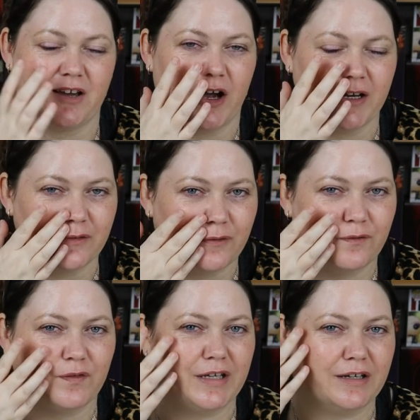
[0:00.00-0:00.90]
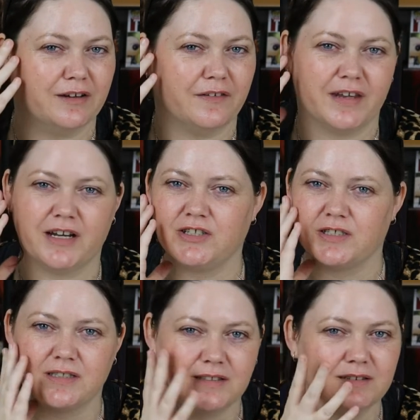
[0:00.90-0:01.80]
kind of feel, and then it
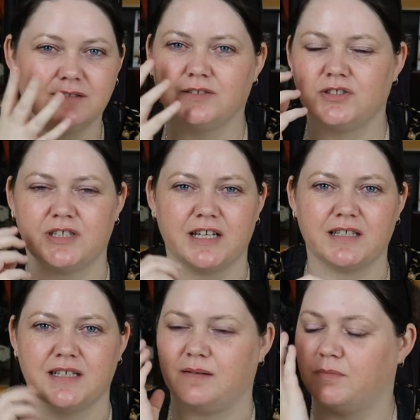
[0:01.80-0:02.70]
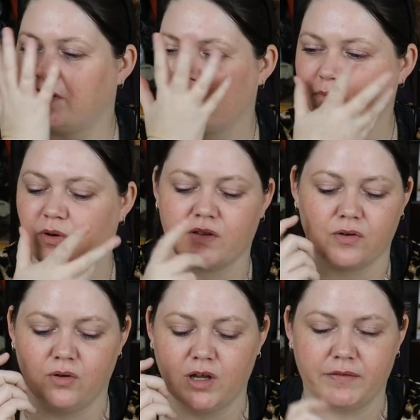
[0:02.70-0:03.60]
just sinks in, but it
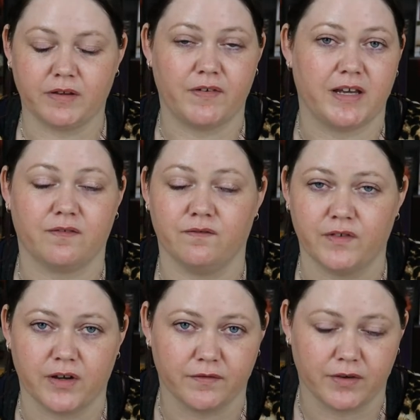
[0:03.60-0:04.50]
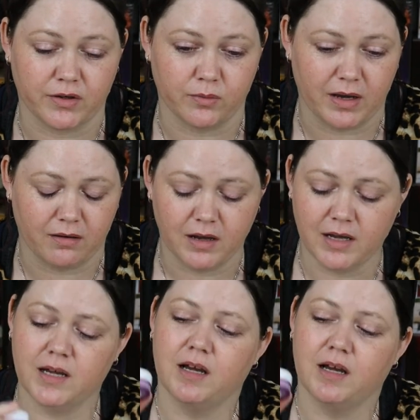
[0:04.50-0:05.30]
spreads all over the face very, very well.